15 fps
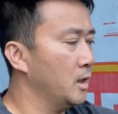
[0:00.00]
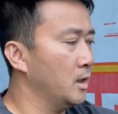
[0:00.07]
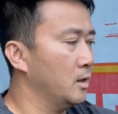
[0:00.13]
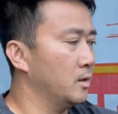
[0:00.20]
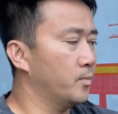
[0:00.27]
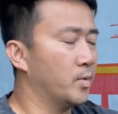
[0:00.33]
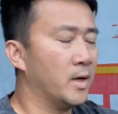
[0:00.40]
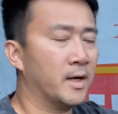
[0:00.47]

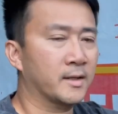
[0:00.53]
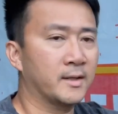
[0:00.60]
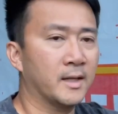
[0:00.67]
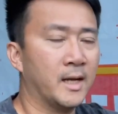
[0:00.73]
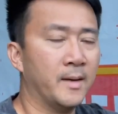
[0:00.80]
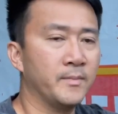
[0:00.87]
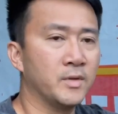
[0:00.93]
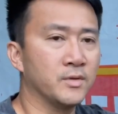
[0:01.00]
The product that
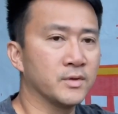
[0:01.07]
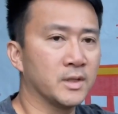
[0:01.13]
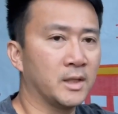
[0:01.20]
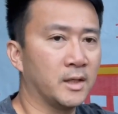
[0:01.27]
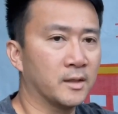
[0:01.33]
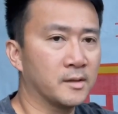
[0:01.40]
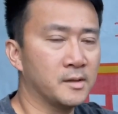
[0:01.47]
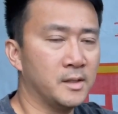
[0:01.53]
I'm using
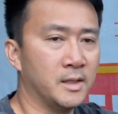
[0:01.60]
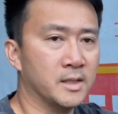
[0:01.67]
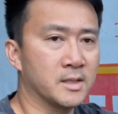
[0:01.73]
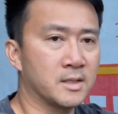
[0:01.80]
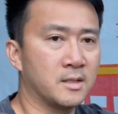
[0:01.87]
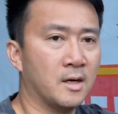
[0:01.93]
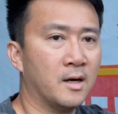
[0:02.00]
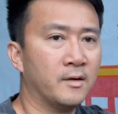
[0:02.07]
here is
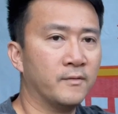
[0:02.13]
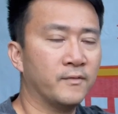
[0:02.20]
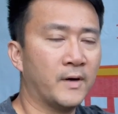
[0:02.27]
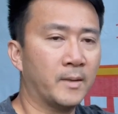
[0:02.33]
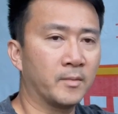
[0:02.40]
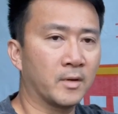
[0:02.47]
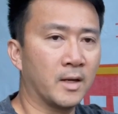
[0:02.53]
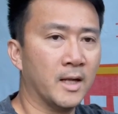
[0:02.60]
not
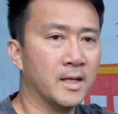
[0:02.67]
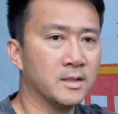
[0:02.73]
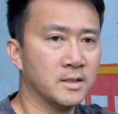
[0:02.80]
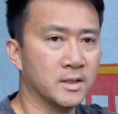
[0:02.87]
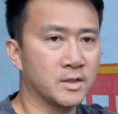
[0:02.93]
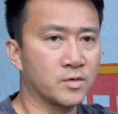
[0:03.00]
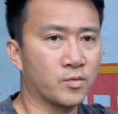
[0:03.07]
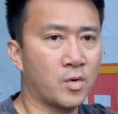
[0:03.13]
fiberglass,
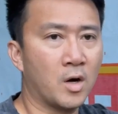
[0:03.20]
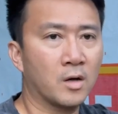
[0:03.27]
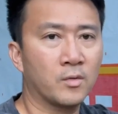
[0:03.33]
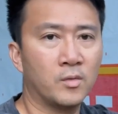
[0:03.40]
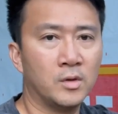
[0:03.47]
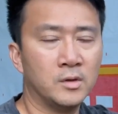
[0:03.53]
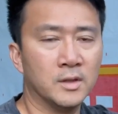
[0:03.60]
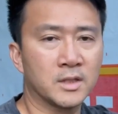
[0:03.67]
it's rock
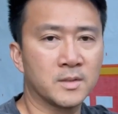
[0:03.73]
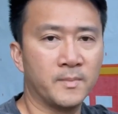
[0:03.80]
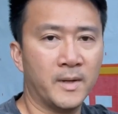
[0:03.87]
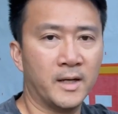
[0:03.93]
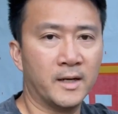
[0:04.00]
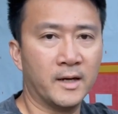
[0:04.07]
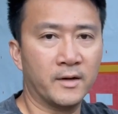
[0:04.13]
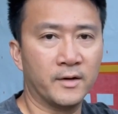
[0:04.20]
wool. It's
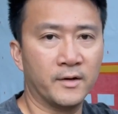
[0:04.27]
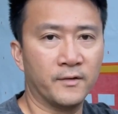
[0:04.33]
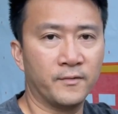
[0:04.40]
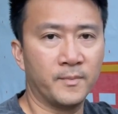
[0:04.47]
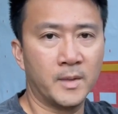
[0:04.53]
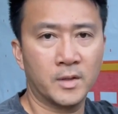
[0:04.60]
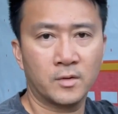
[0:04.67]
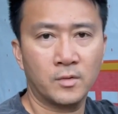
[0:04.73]
made out of
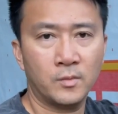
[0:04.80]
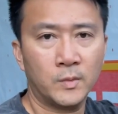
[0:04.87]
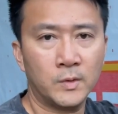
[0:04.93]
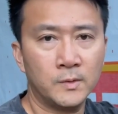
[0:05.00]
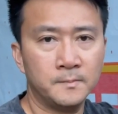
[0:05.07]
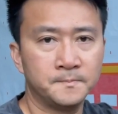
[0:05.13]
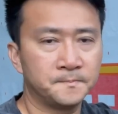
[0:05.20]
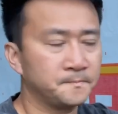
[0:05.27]
mineral wool.
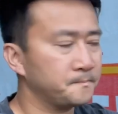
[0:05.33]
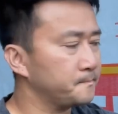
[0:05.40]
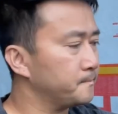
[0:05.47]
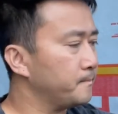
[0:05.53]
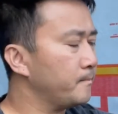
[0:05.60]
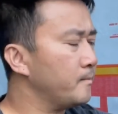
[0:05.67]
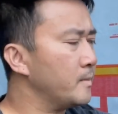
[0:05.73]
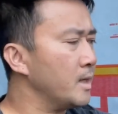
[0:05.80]

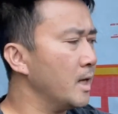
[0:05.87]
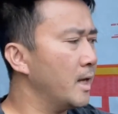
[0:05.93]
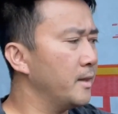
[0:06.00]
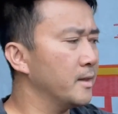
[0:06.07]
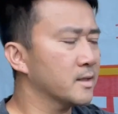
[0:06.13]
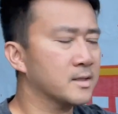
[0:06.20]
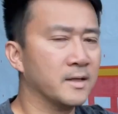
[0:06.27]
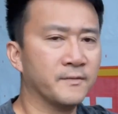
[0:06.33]
And
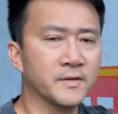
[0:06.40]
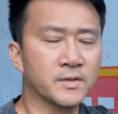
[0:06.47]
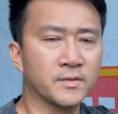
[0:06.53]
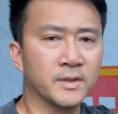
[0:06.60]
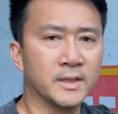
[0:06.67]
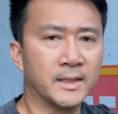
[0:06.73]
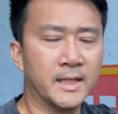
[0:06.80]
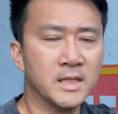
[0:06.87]
this stuff is
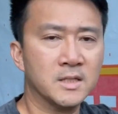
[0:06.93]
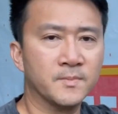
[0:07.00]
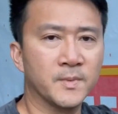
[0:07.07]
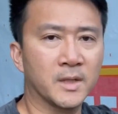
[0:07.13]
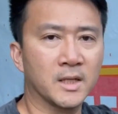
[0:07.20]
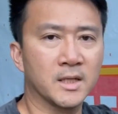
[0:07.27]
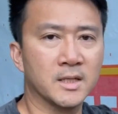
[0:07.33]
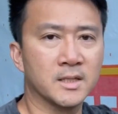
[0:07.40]
really nice
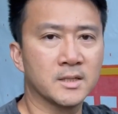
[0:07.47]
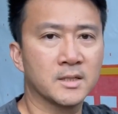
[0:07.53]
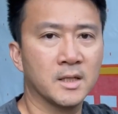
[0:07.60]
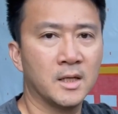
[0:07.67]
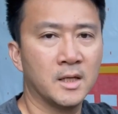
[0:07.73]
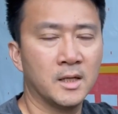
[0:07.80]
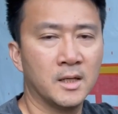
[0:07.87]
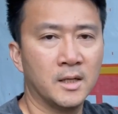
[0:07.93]
because
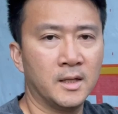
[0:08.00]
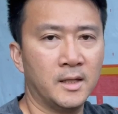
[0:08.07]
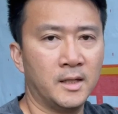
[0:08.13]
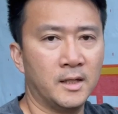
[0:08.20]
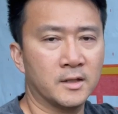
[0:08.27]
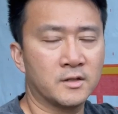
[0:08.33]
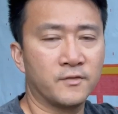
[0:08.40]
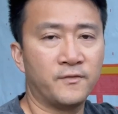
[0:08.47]

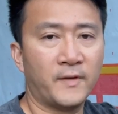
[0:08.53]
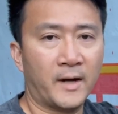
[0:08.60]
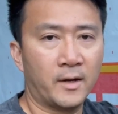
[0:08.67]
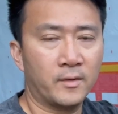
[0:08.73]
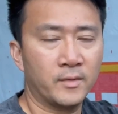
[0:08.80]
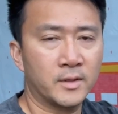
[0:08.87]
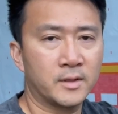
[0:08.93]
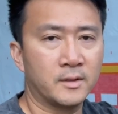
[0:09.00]
it's
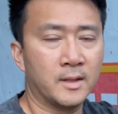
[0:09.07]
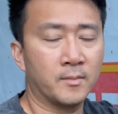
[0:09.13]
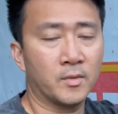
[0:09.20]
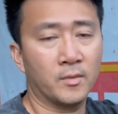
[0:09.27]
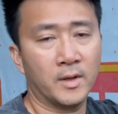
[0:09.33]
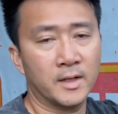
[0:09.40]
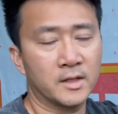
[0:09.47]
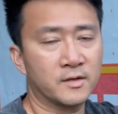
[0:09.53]
number
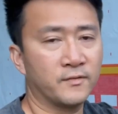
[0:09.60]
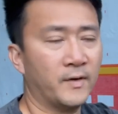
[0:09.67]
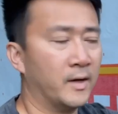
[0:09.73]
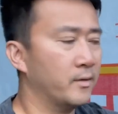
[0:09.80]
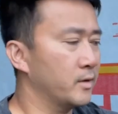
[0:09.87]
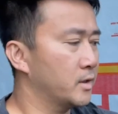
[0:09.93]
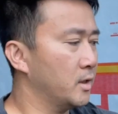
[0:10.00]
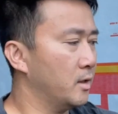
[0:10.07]
one, it's
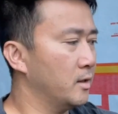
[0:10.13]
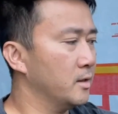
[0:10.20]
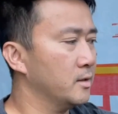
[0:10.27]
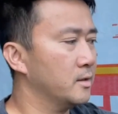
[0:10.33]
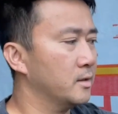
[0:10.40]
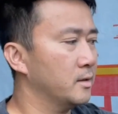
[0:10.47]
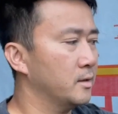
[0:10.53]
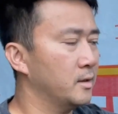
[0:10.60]
fire retardant,
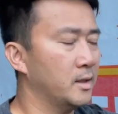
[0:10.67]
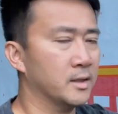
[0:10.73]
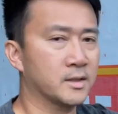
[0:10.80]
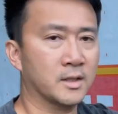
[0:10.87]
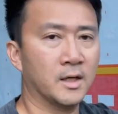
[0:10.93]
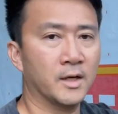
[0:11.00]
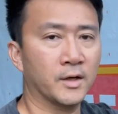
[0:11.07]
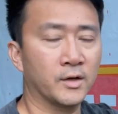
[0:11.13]
it's
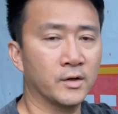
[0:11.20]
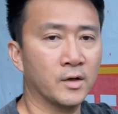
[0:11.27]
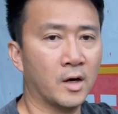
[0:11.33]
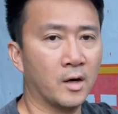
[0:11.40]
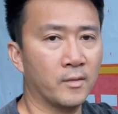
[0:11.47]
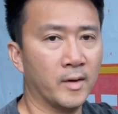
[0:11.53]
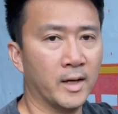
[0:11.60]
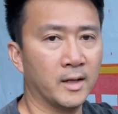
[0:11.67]
got a good R
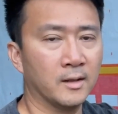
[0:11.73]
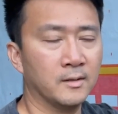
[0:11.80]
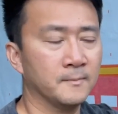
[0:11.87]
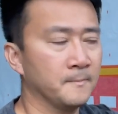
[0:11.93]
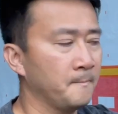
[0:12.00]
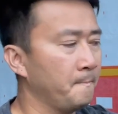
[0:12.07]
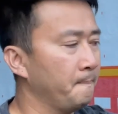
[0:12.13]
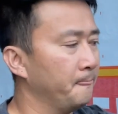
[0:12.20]
rating,
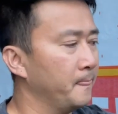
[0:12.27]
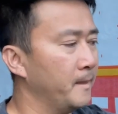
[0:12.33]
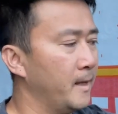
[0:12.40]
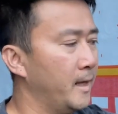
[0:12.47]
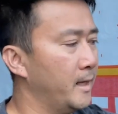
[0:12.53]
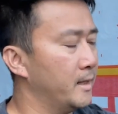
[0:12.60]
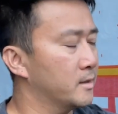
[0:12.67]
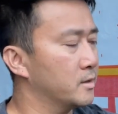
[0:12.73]

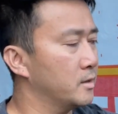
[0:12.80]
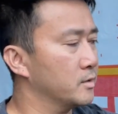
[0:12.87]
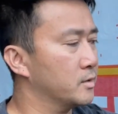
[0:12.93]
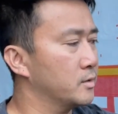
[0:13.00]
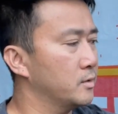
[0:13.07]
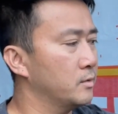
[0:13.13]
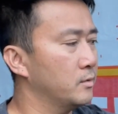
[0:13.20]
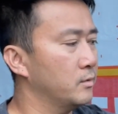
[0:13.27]
and it's
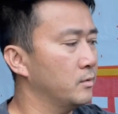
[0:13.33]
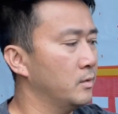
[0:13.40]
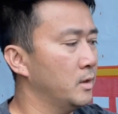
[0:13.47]
also